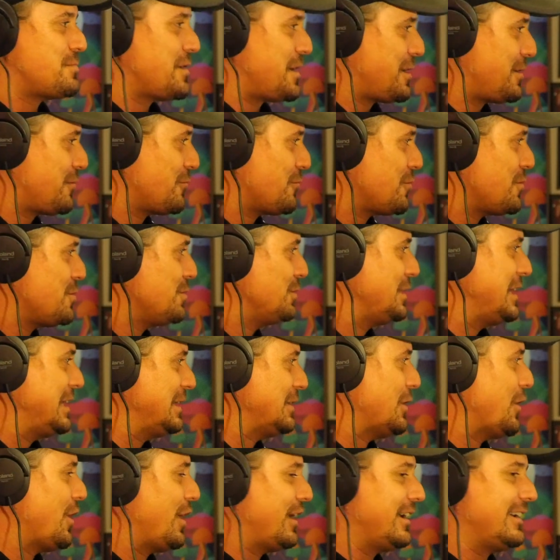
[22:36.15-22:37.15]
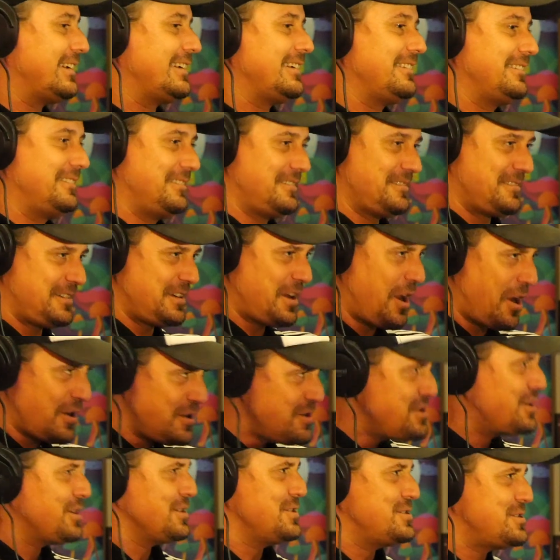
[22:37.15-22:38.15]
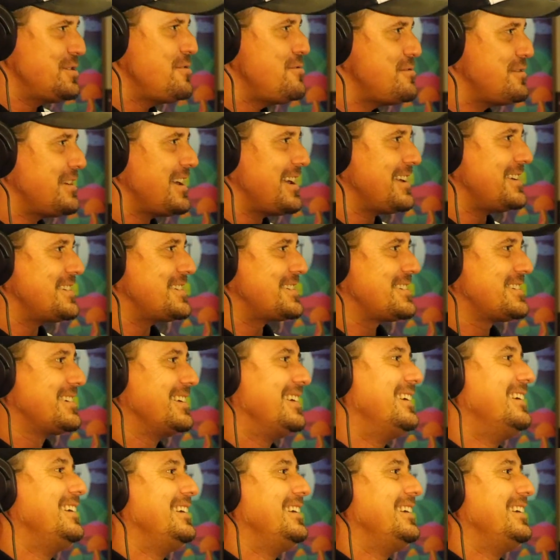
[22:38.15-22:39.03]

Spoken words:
being really like, you can do this.